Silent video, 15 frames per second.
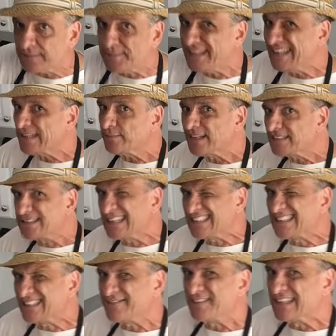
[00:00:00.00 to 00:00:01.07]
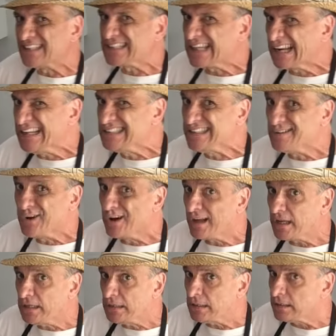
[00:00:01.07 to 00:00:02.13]
medium, that's different, that's crazy talk.
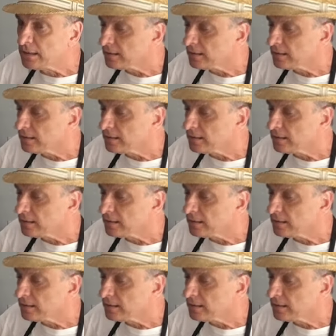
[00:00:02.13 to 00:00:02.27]
All right, so